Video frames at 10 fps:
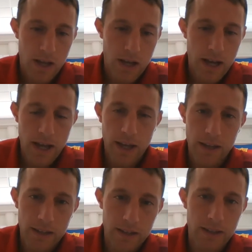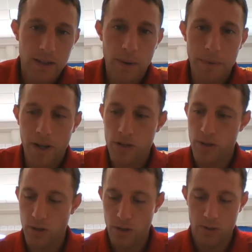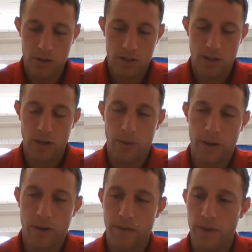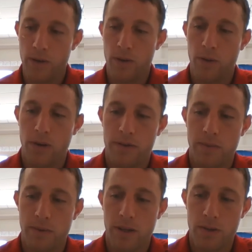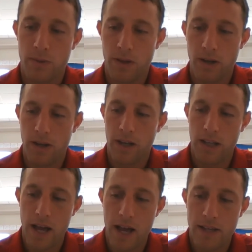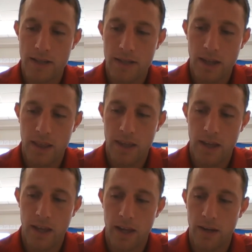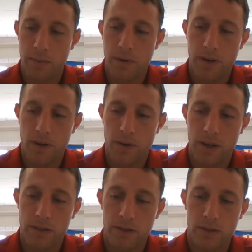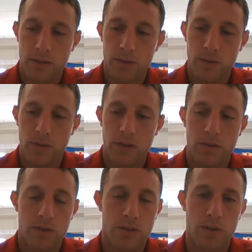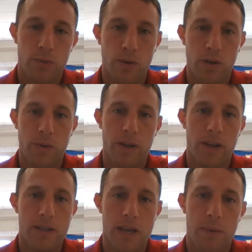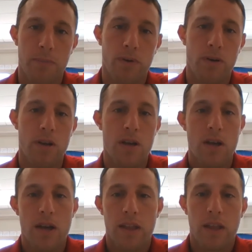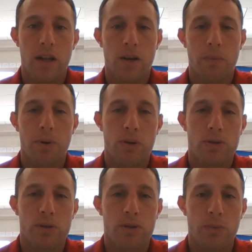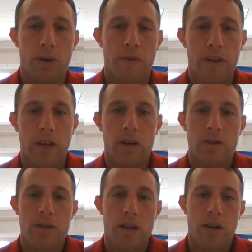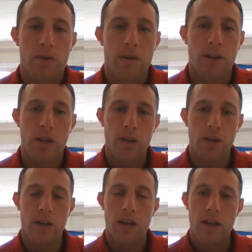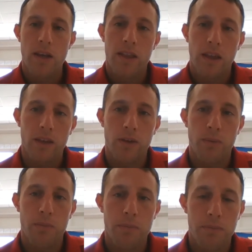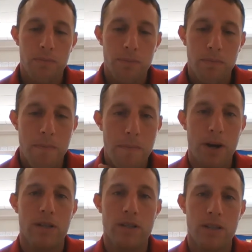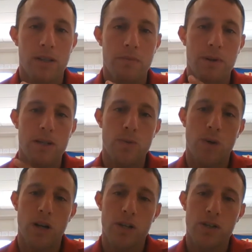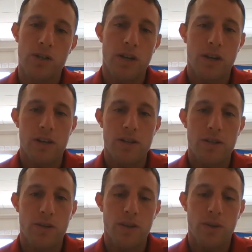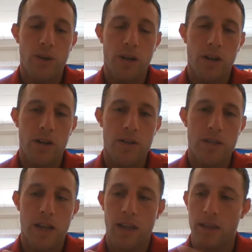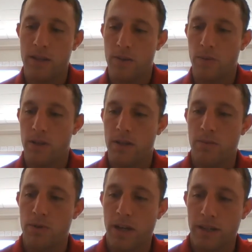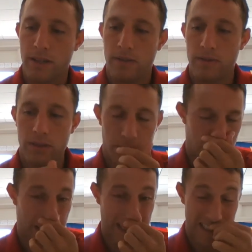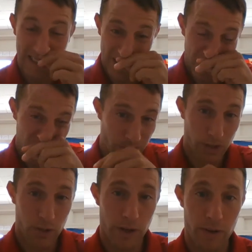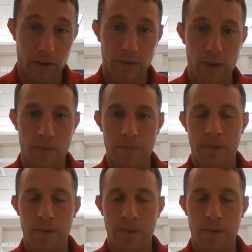And I'm going to show you just a quick review of some things we learned in class, and then we're going to just do one quick example. Then I'll post two more videos that are really good that you'll must watch so that you can understand this week's objectives. But let's just do a quick review.